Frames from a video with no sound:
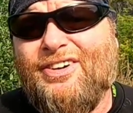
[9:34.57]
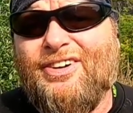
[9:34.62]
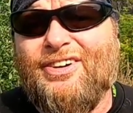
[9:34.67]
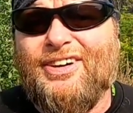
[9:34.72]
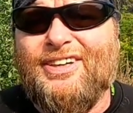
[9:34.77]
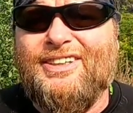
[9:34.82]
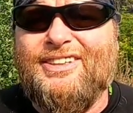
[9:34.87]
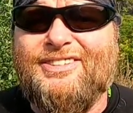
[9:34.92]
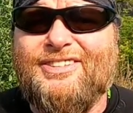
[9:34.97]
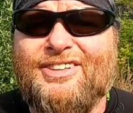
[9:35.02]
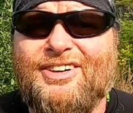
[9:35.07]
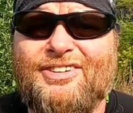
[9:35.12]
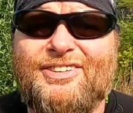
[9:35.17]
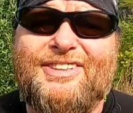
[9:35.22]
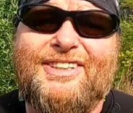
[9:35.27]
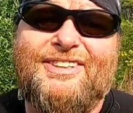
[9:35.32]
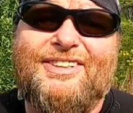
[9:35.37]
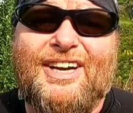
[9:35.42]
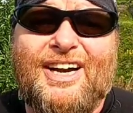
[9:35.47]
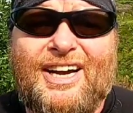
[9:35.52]
or it's
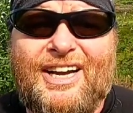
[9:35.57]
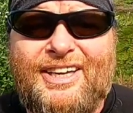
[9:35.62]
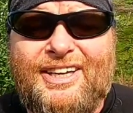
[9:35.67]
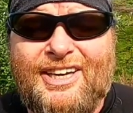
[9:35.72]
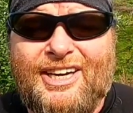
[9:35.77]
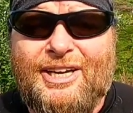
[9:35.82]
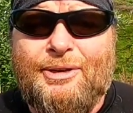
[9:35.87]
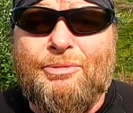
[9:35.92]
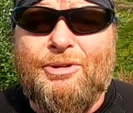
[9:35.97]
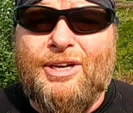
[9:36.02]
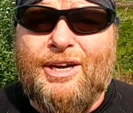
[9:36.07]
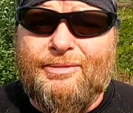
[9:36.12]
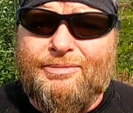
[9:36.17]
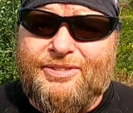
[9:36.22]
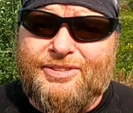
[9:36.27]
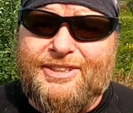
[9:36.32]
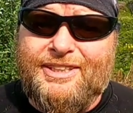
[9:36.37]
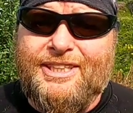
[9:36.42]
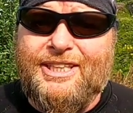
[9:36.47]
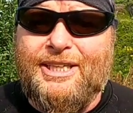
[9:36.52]
going to die, I will
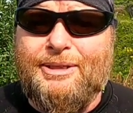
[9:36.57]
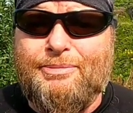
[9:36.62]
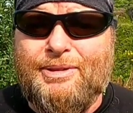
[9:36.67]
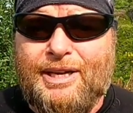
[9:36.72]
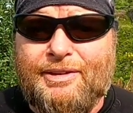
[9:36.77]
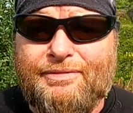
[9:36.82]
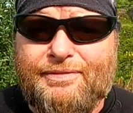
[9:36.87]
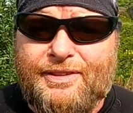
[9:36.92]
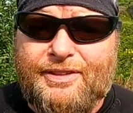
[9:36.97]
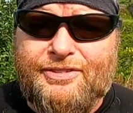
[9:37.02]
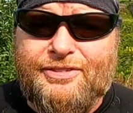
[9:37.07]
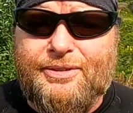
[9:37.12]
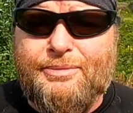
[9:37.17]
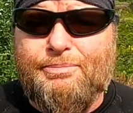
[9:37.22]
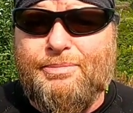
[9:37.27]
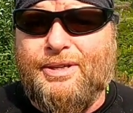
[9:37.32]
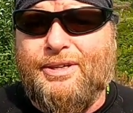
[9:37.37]
obviously keep that fish,